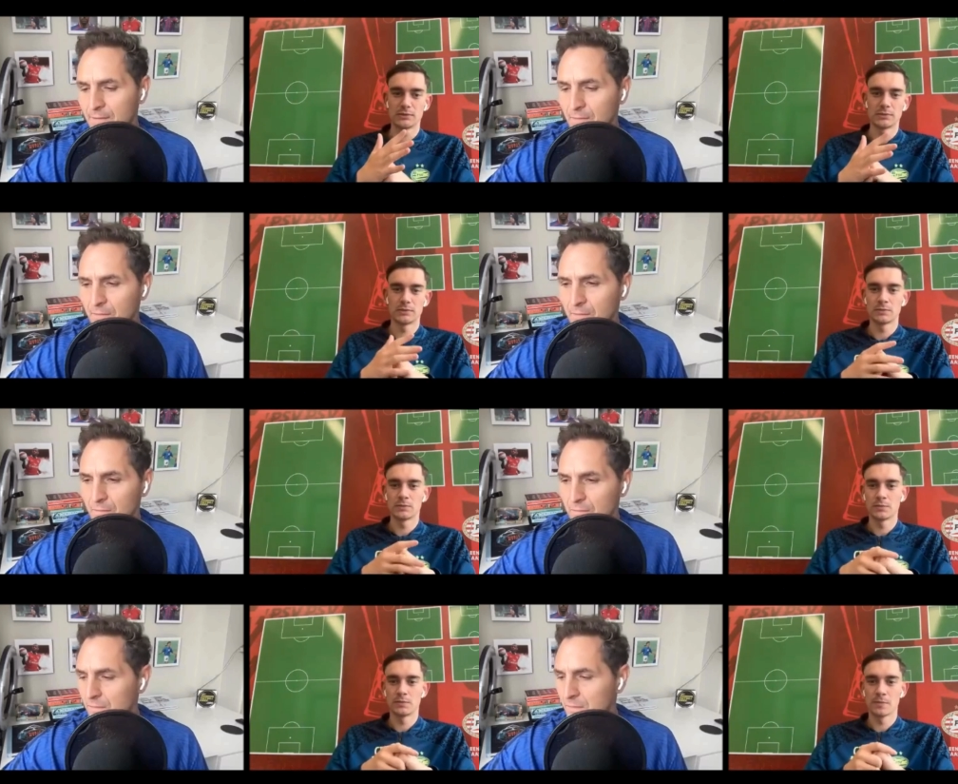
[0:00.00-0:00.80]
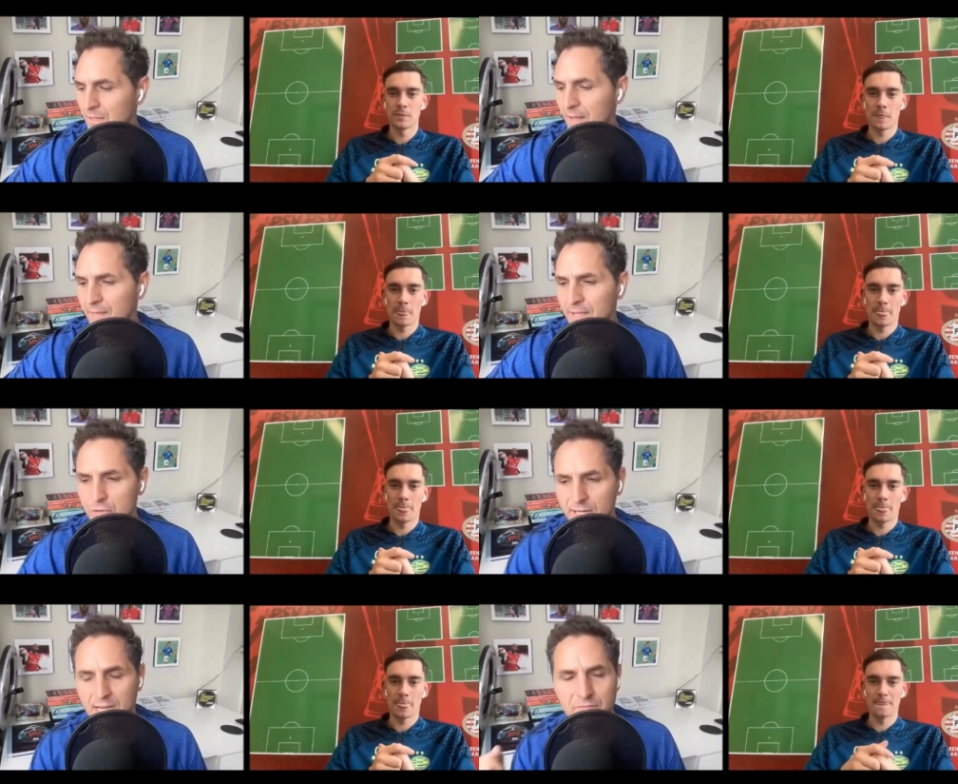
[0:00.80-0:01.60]
Speaker 1: Yeah.
Speaker 2: And
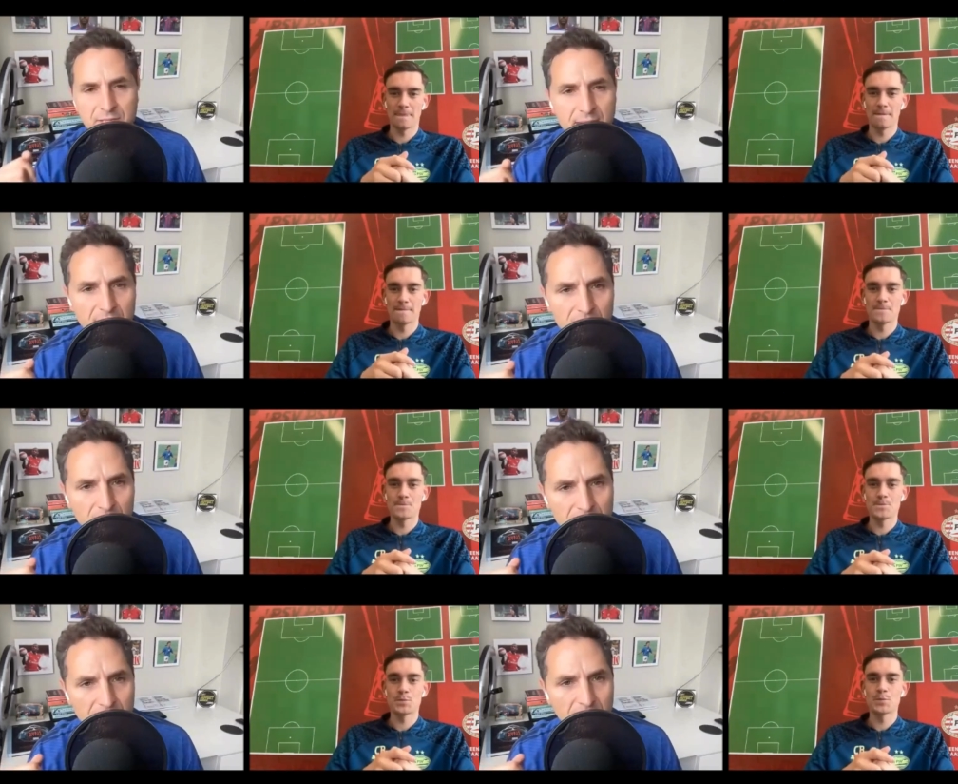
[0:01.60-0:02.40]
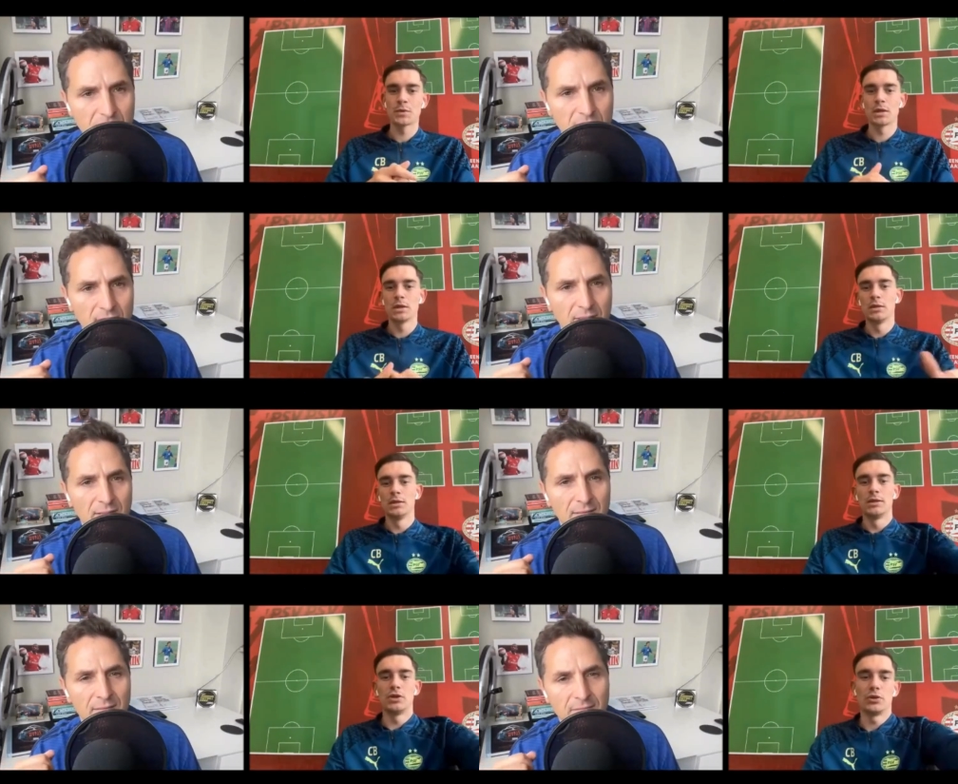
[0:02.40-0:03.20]
they train every day at 13s.
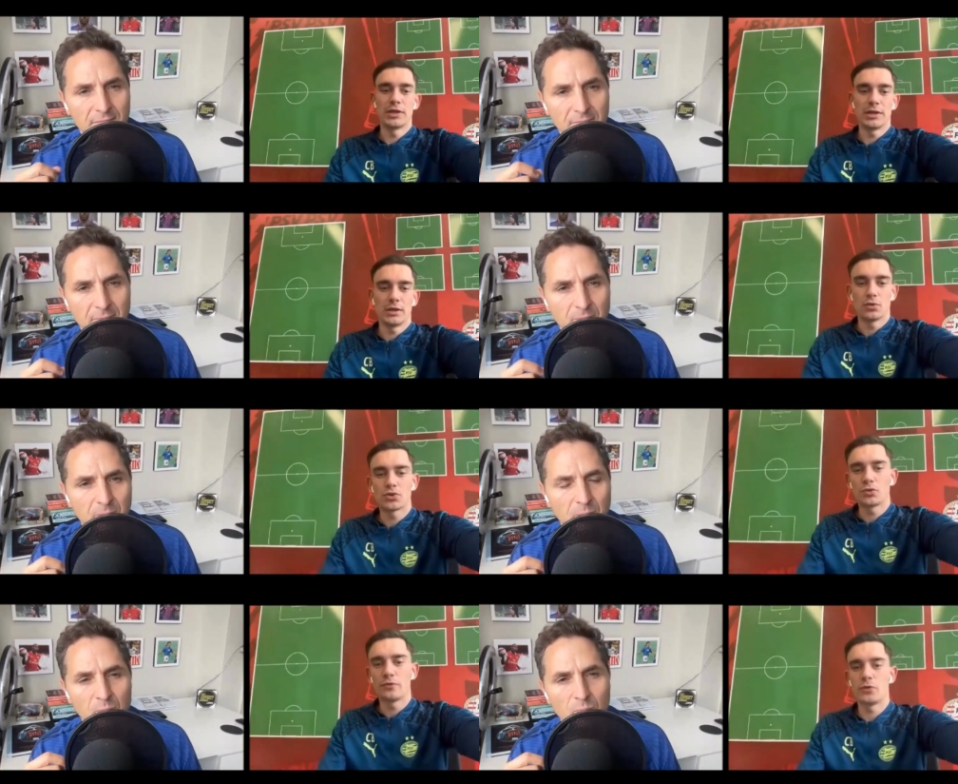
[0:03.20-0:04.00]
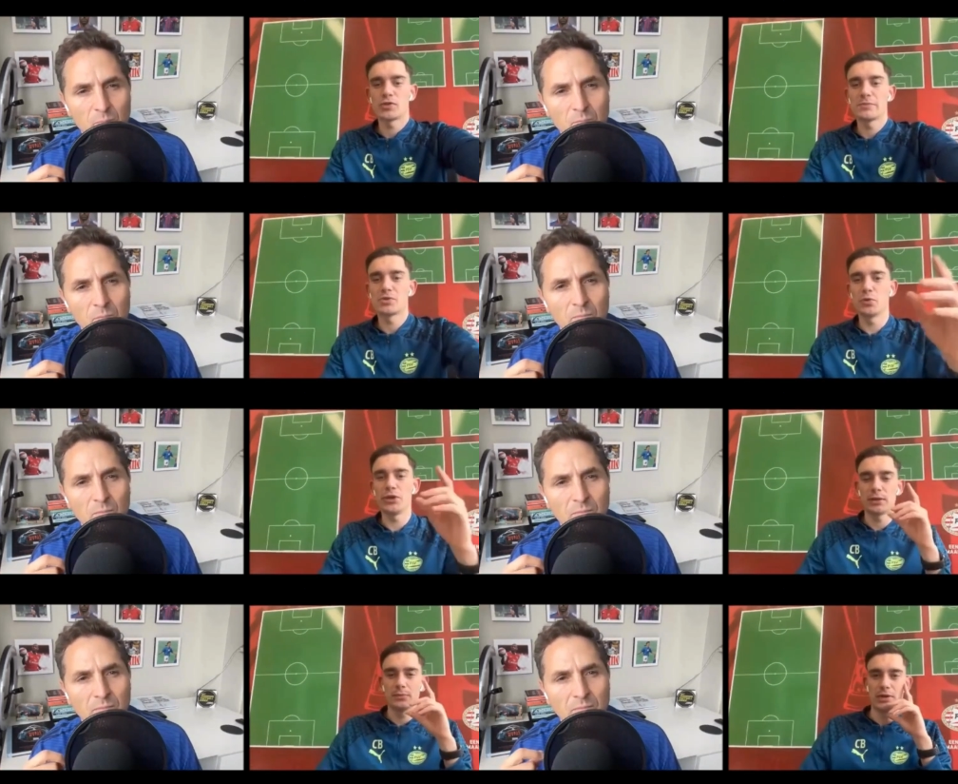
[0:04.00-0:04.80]
Speaker 1: No, they also four times a
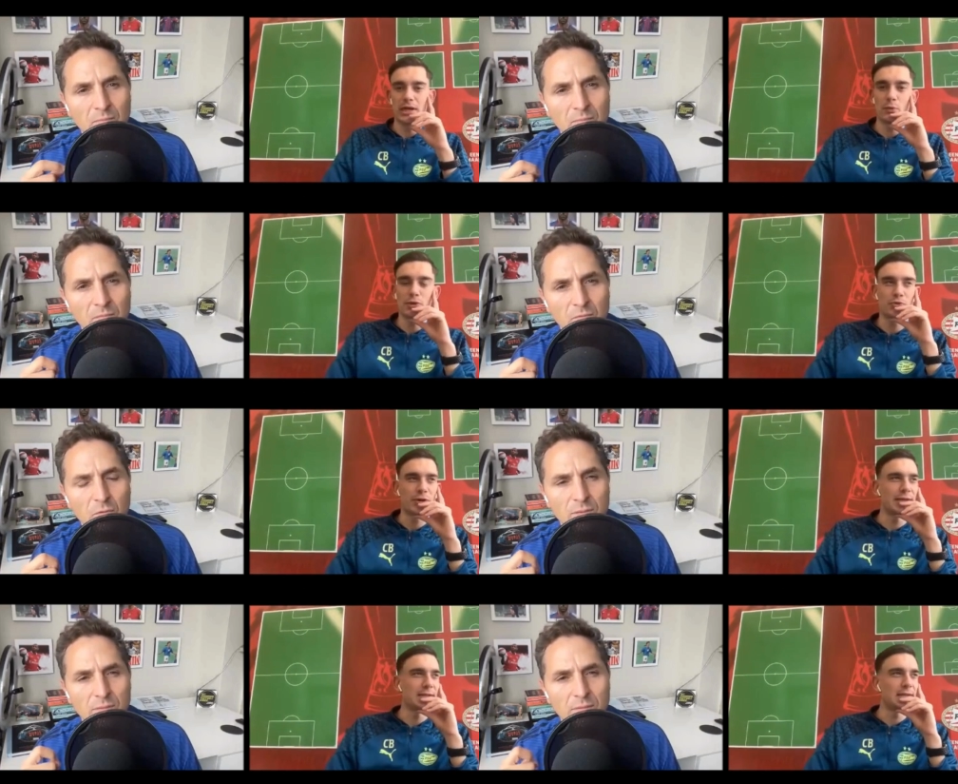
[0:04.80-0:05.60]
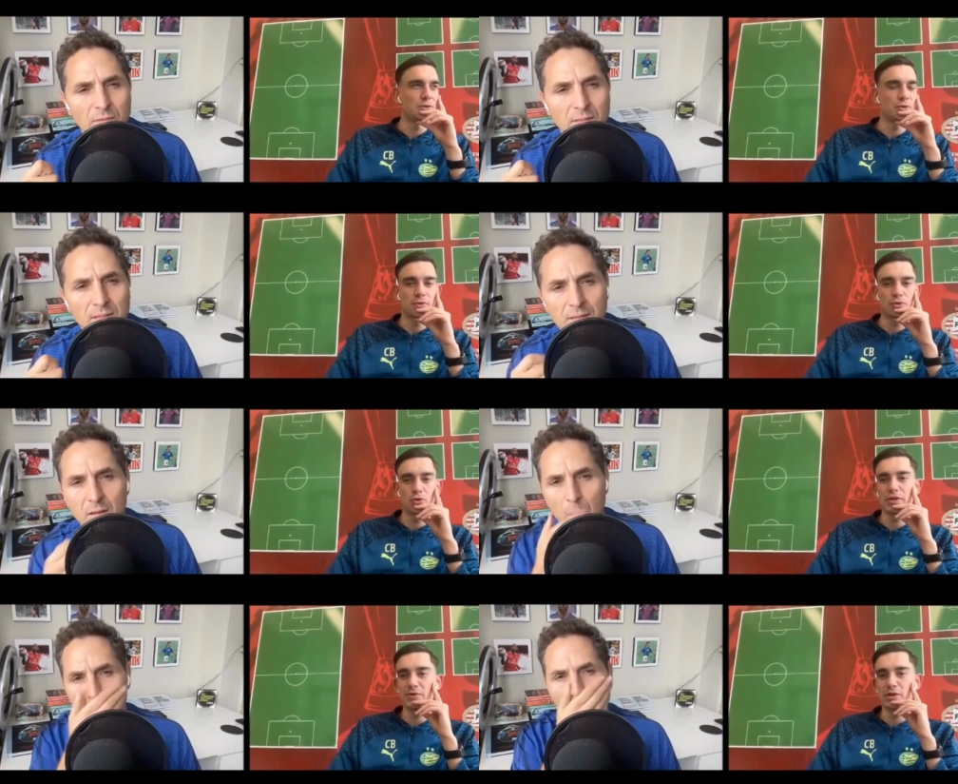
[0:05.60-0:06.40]
week, but then we train okay. uh, two
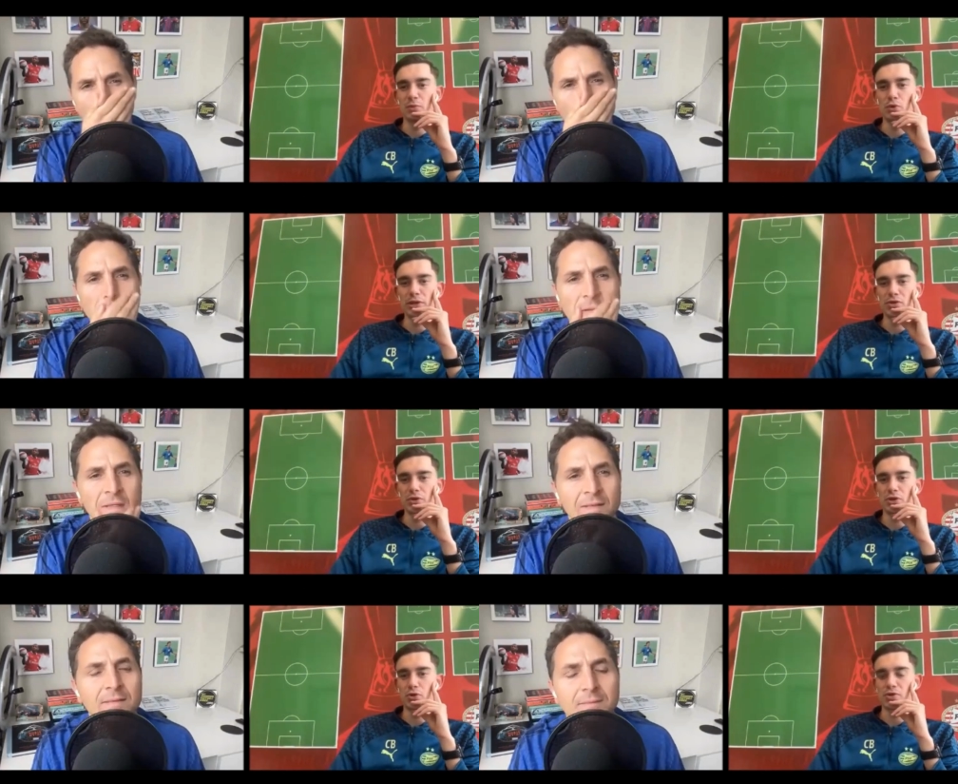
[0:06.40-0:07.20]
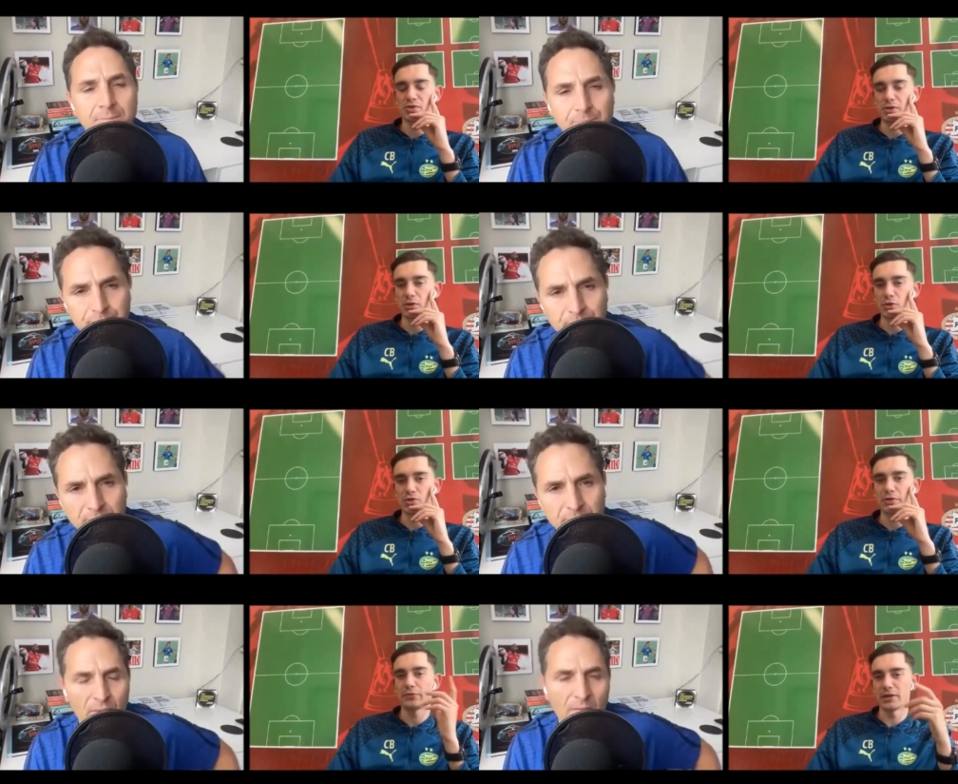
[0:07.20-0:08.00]
two times in the morning, so the Tuesdays and the
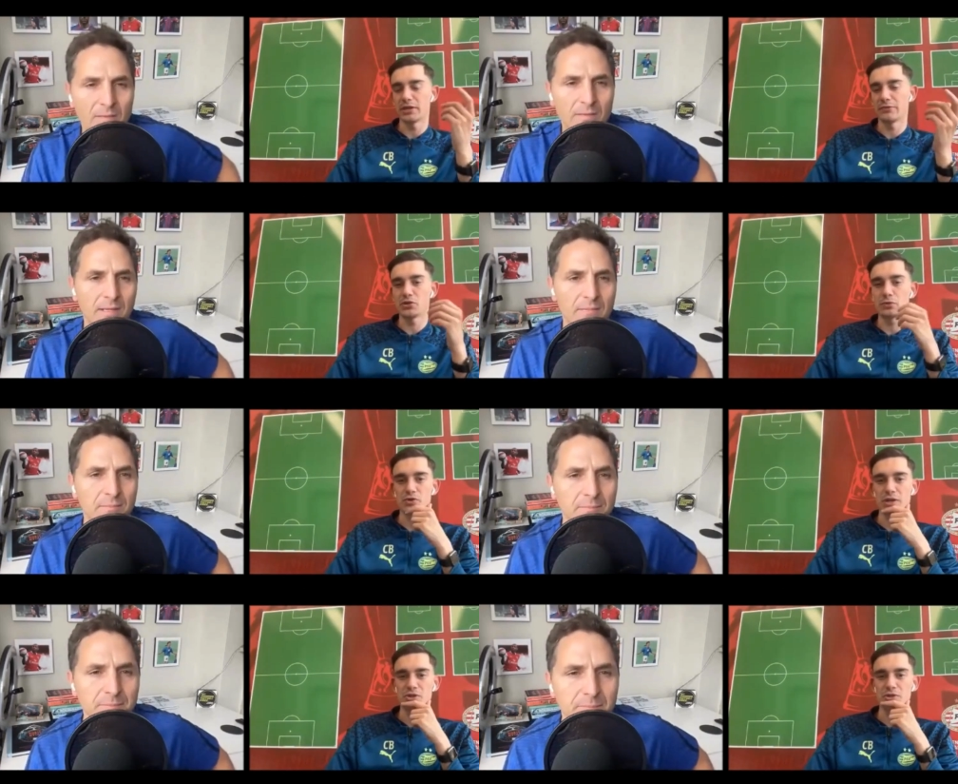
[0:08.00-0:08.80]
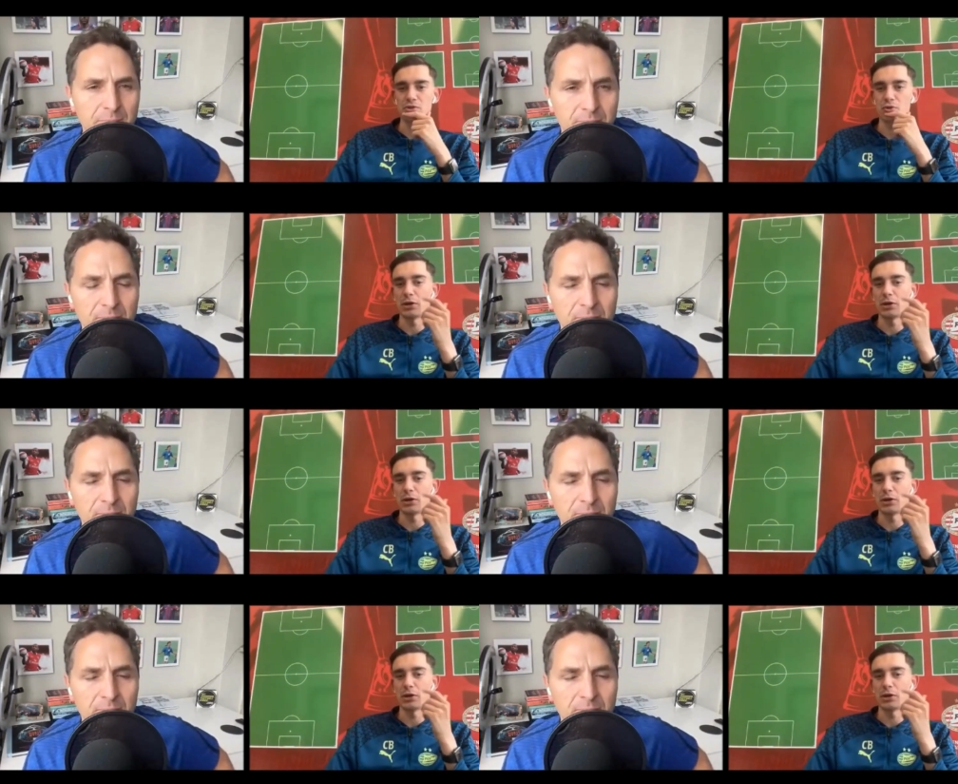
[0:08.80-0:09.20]
Thursday for the individual yeah. session.